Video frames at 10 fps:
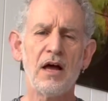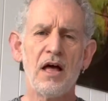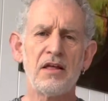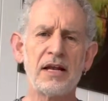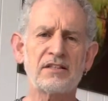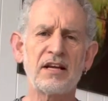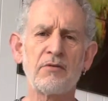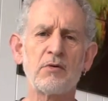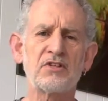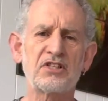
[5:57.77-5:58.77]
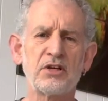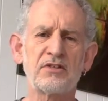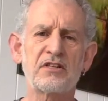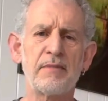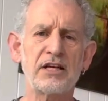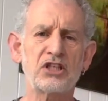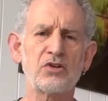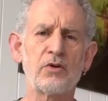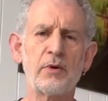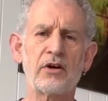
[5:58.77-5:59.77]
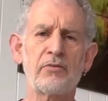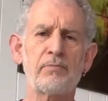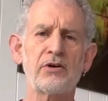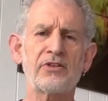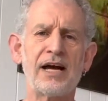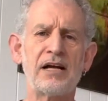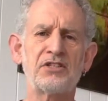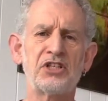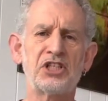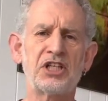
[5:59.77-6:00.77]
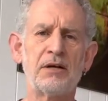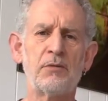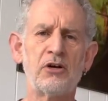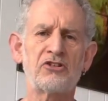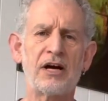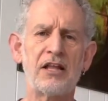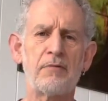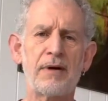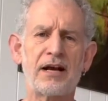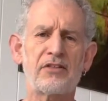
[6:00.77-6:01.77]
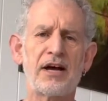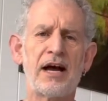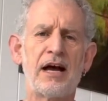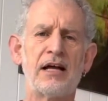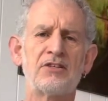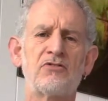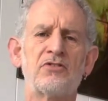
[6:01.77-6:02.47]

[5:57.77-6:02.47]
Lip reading: The next thing we want to do is to make sure that we've got both hands in Chi Mudra and the back of the hands on